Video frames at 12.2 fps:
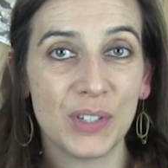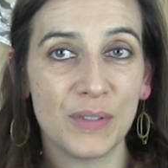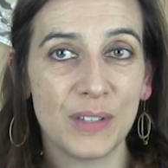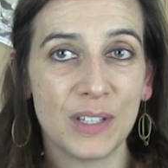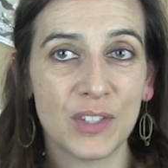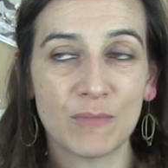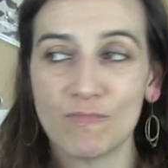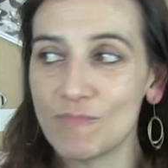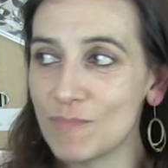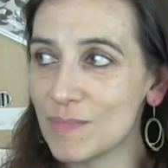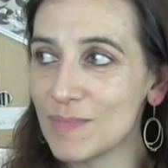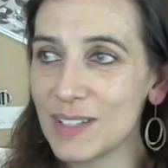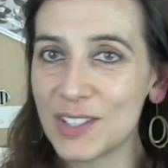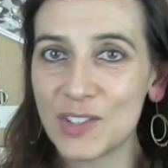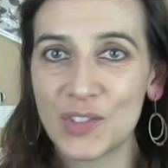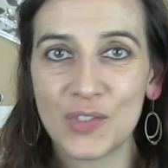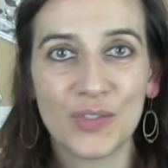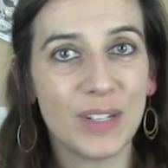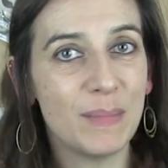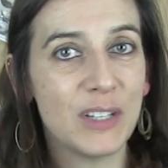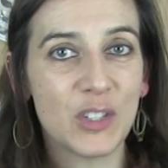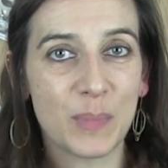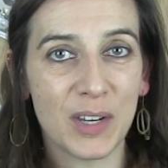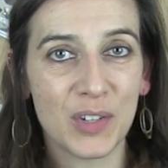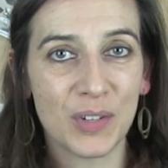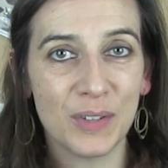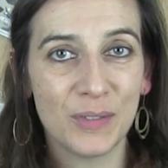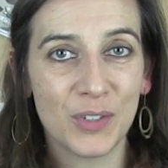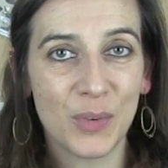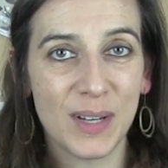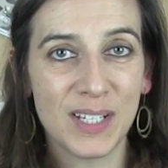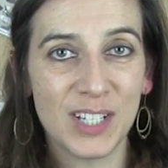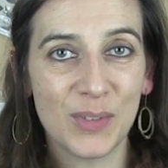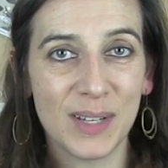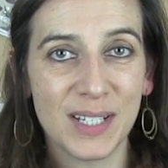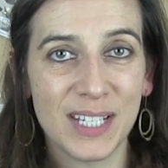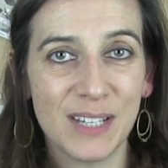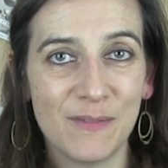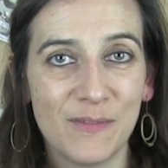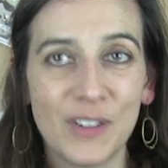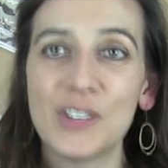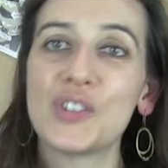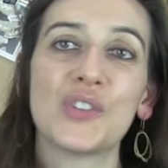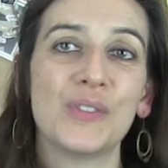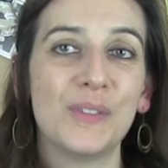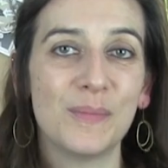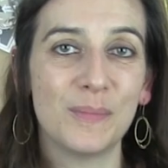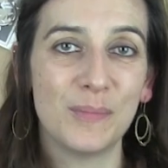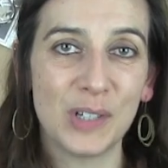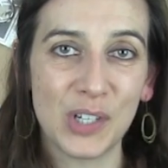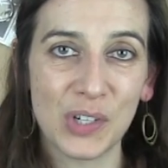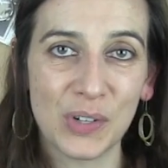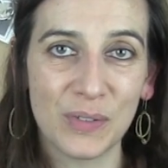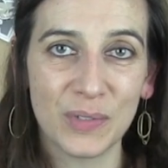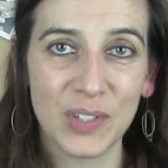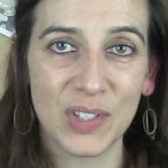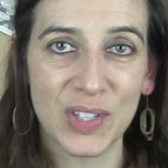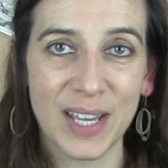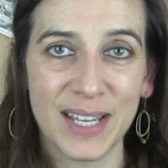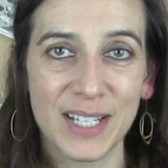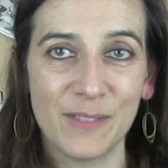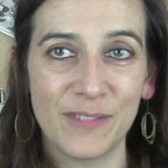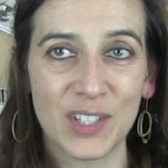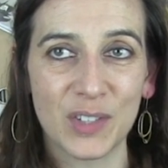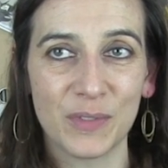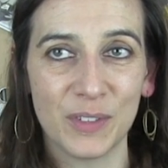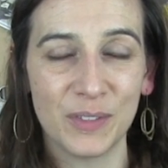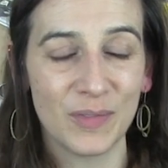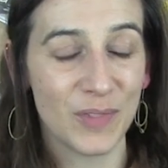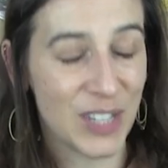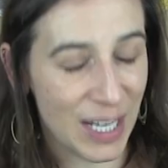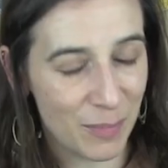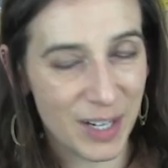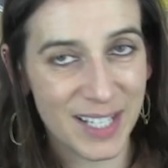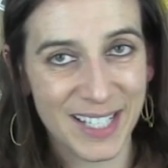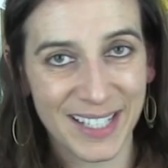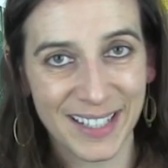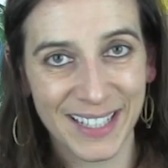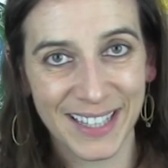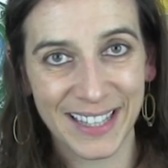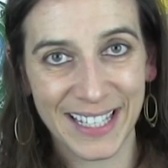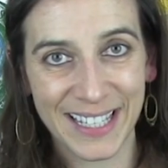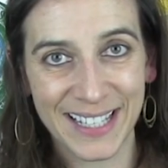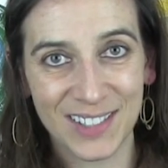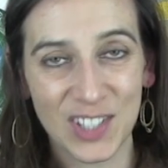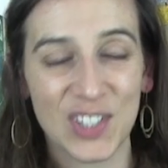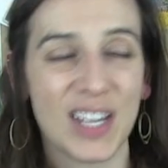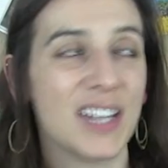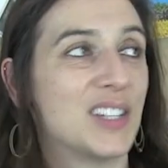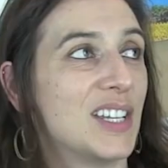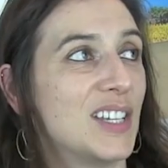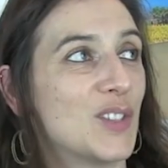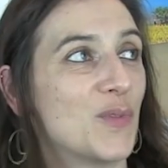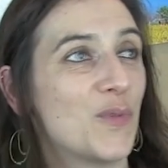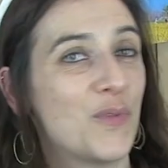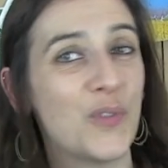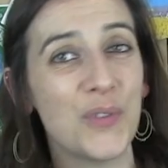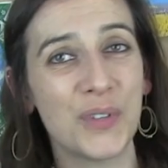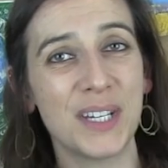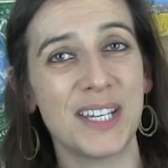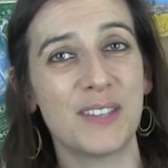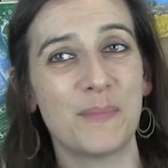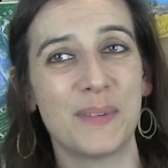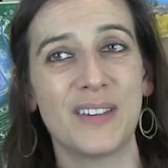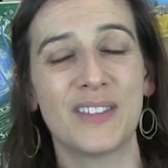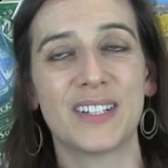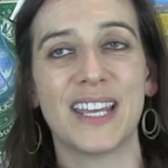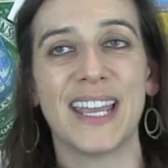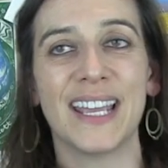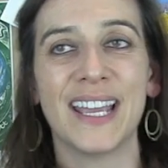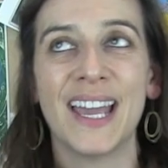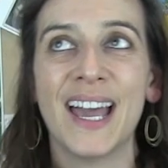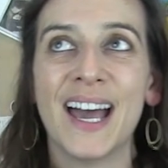to this extremely special 2020 virtual British Horn Society Festival celebrating the Society's 40th birthday.